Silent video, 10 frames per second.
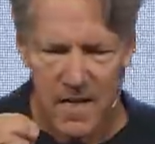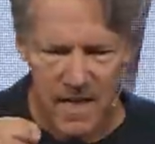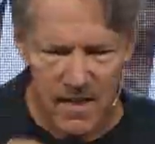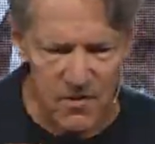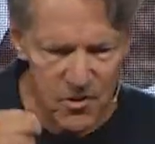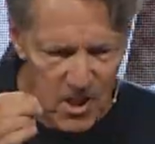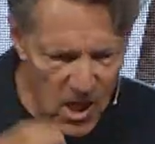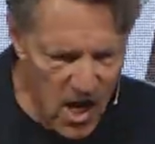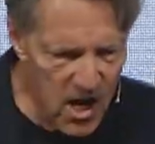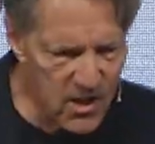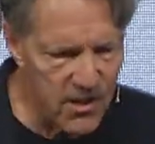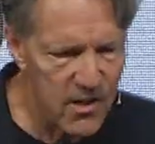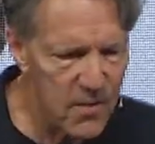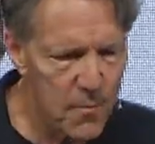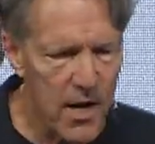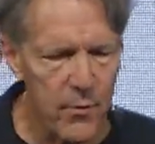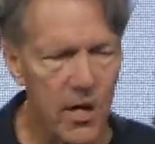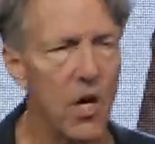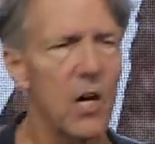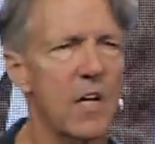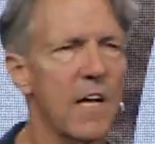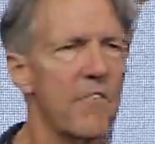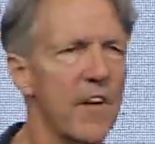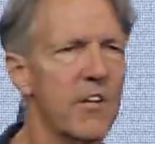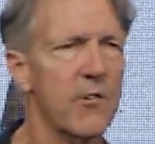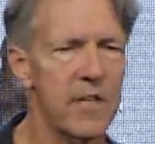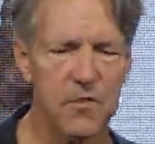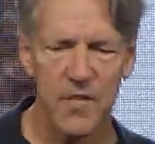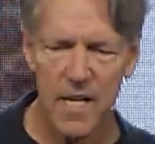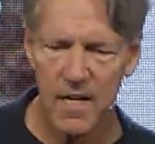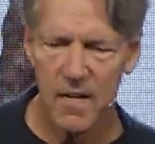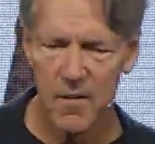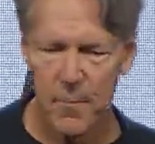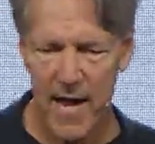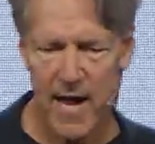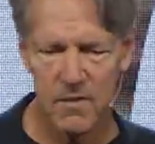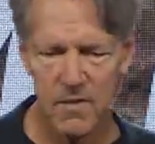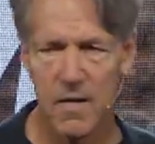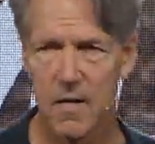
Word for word: is conquered by recalling victories in the past.